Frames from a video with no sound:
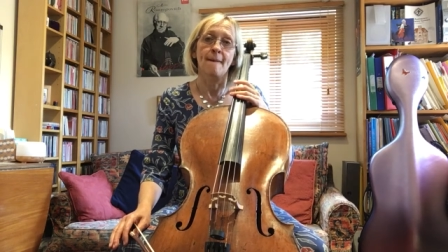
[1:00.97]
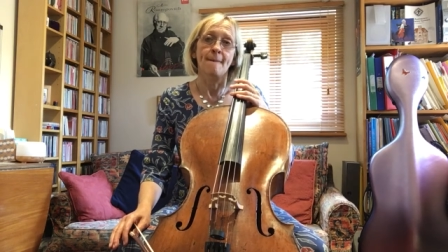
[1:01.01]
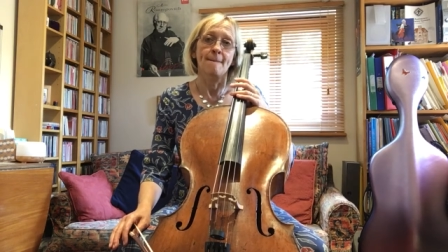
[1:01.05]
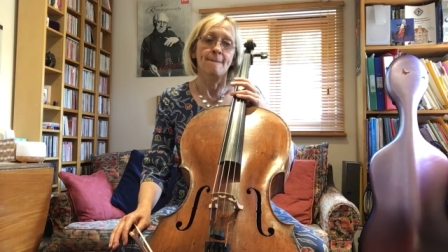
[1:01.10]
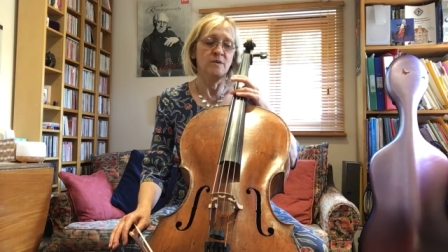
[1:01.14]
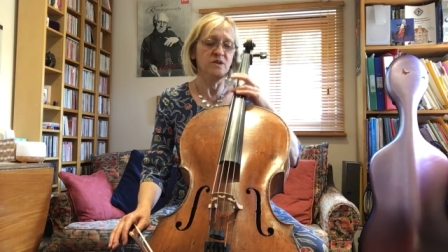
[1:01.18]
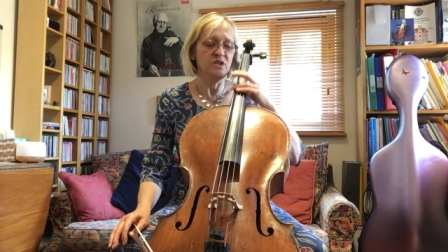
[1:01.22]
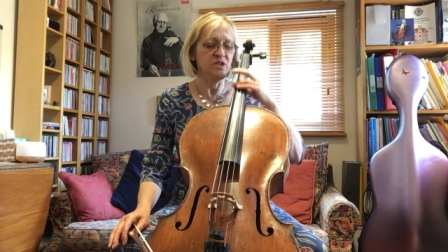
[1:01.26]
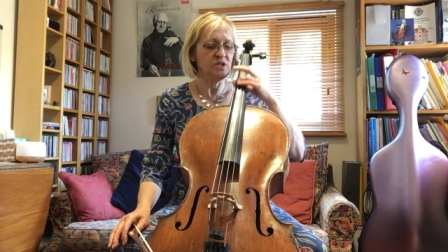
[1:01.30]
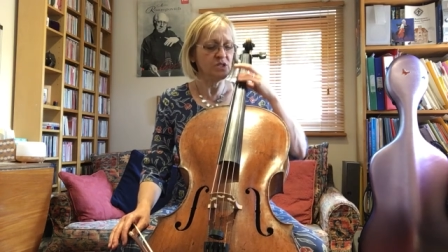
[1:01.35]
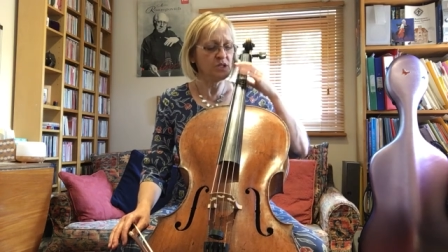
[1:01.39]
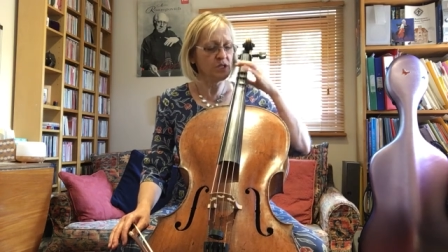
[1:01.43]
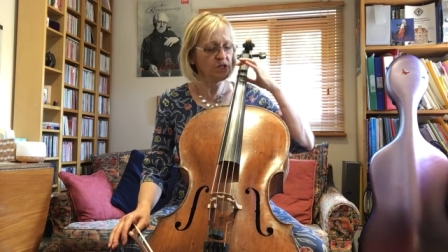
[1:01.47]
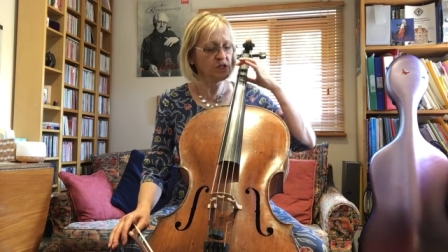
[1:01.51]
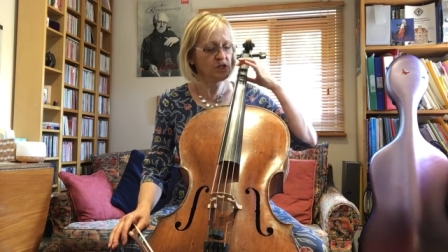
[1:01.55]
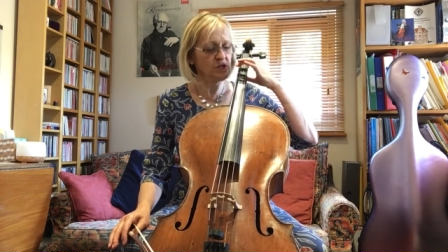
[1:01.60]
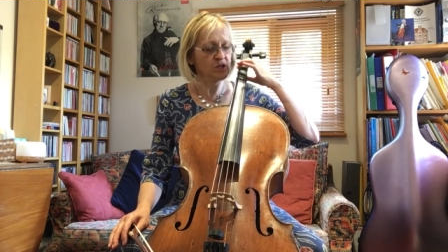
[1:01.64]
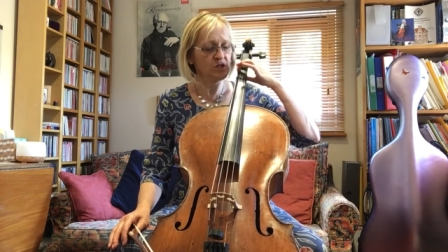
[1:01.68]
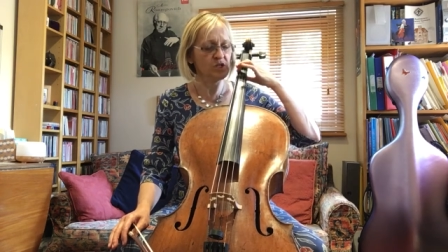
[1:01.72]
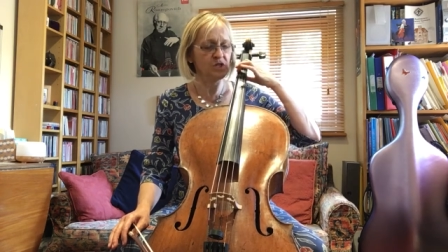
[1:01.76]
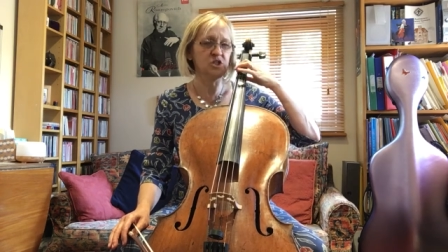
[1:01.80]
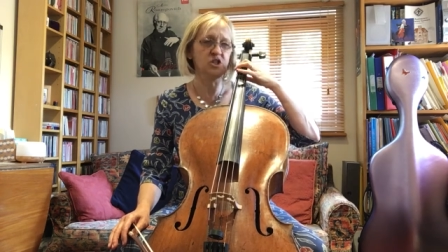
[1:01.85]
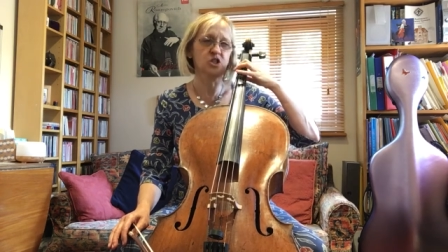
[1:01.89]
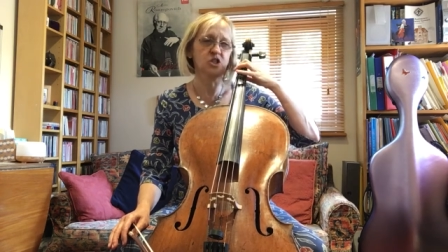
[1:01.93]
We're just going to look
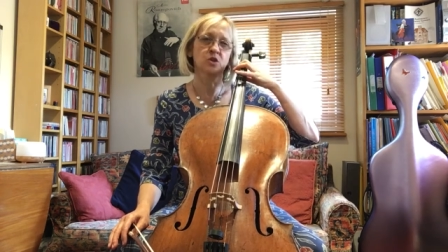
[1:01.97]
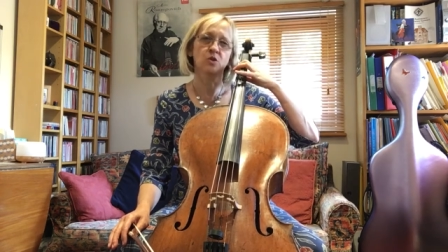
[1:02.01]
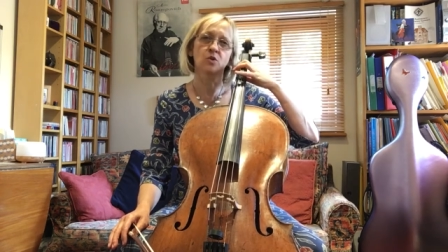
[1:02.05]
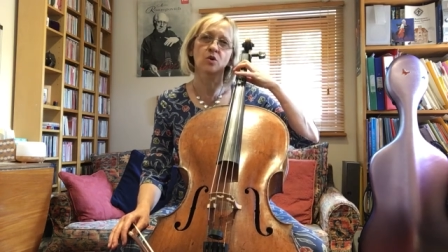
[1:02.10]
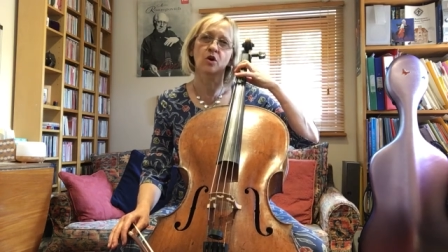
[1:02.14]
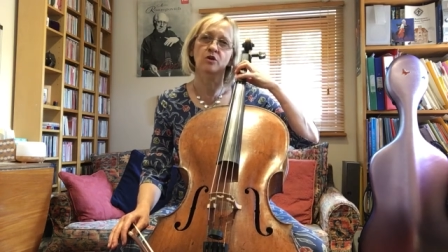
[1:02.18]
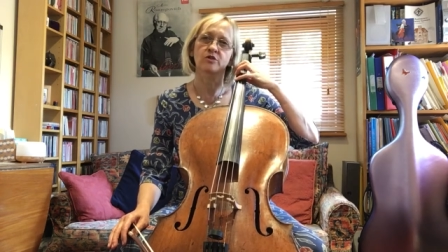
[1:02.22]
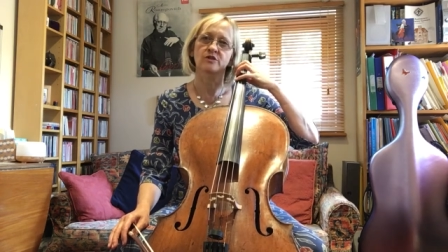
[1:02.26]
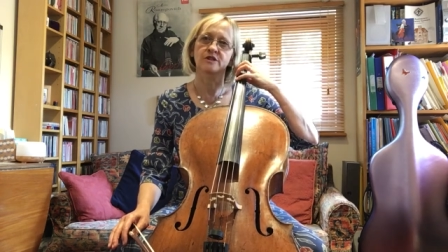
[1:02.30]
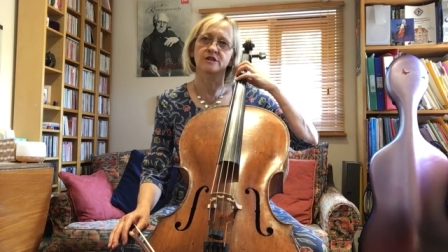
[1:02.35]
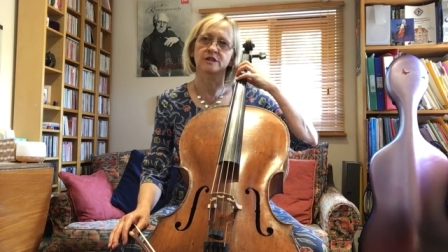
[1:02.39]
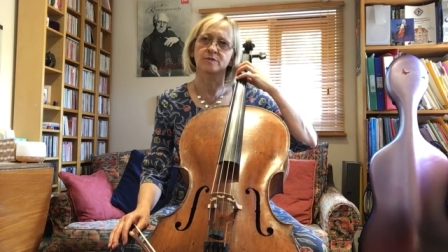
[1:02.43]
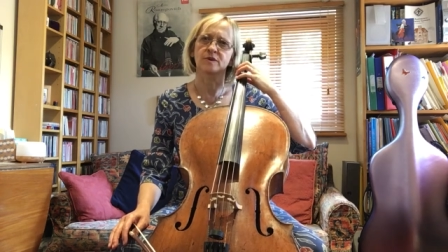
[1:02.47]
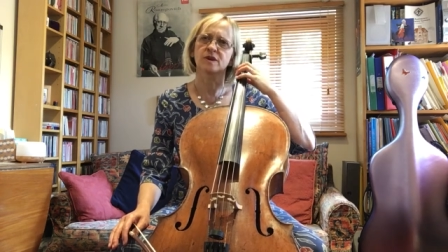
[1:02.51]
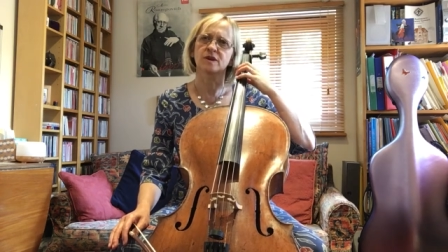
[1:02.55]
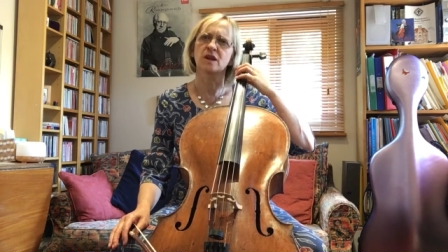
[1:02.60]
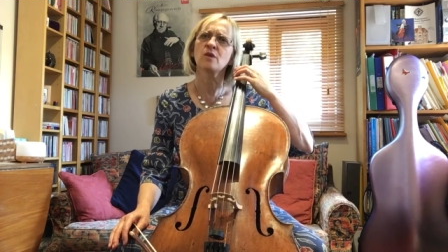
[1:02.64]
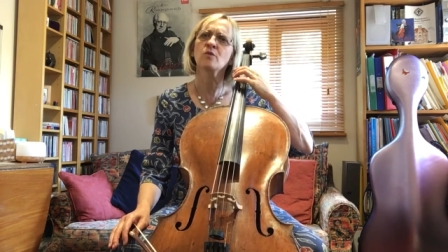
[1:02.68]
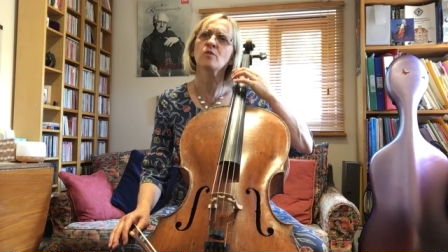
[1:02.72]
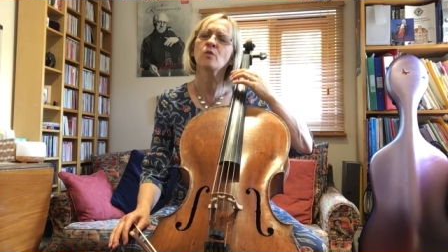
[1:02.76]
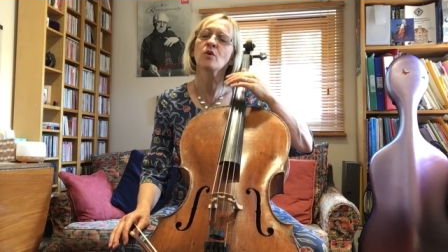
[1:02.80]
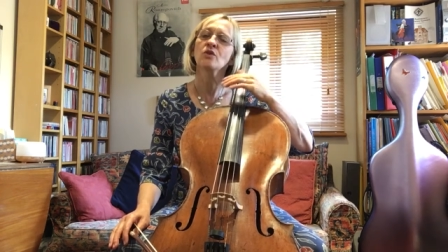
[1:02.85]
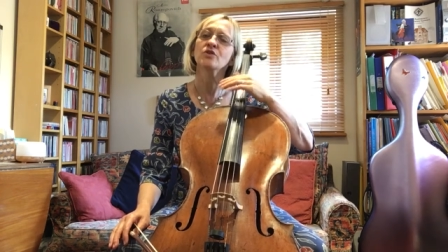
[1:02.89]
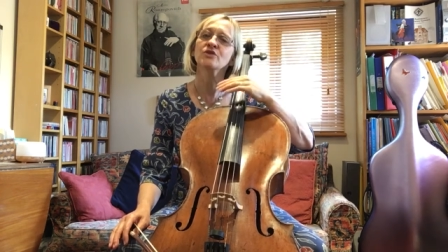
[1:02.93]
at 2 octaves, but I
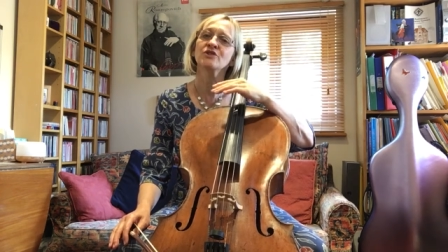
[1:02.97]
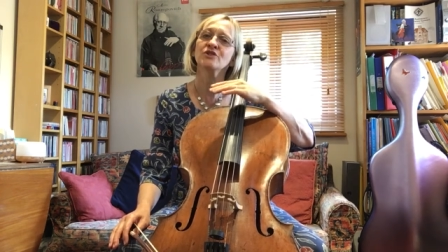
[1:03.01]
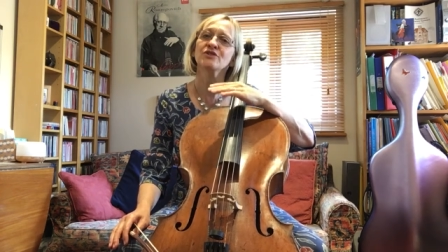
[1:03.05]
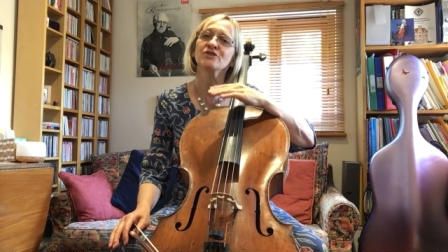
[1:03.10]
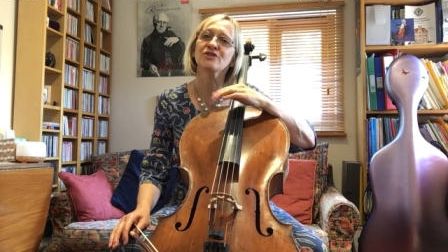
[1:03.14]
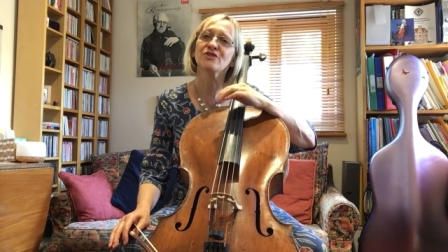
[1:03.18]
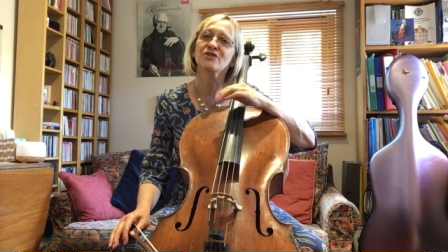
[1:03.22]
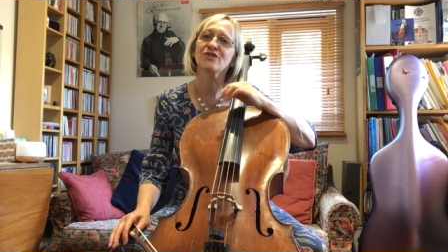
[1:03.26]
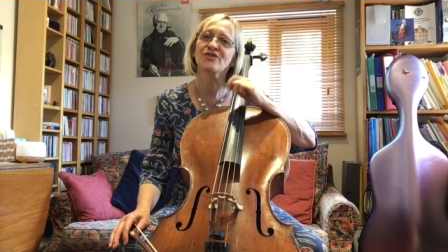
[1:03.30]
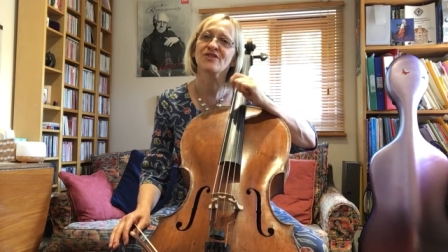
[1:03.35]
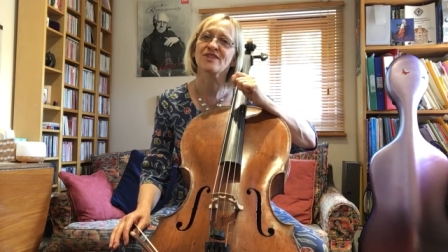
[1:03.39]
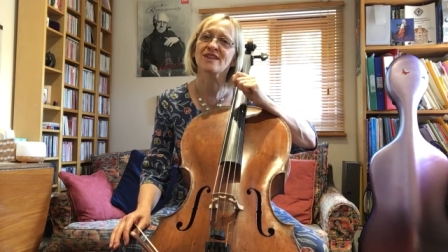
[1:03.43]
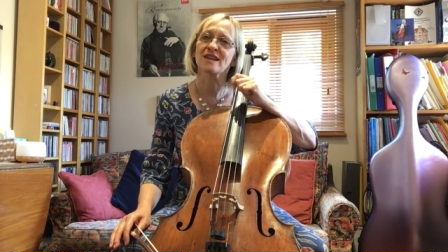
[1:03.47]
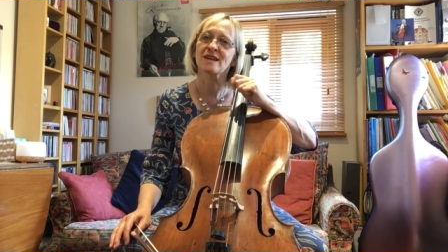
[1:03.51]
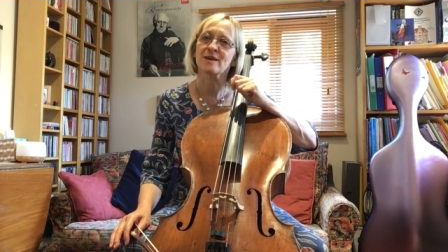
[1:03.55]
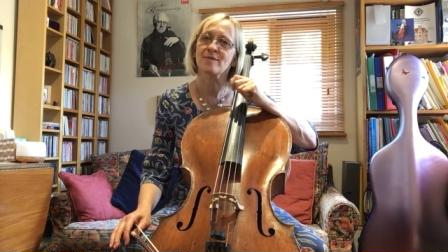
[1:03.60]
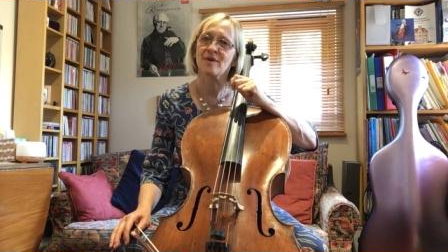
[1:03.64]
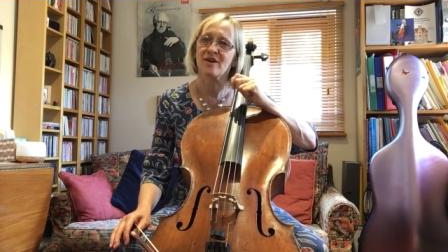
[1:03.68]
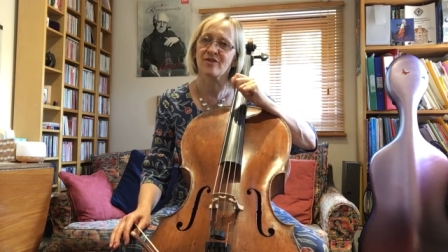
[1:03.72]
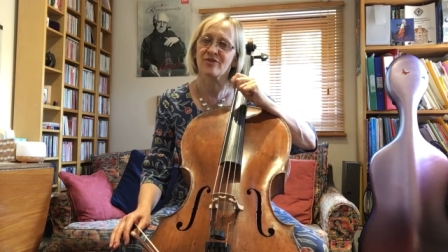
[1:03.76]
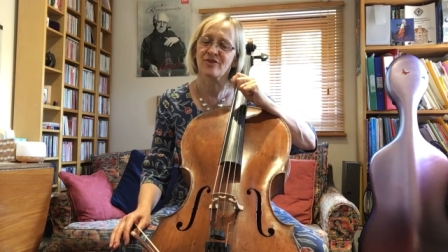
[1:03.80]
want you to think about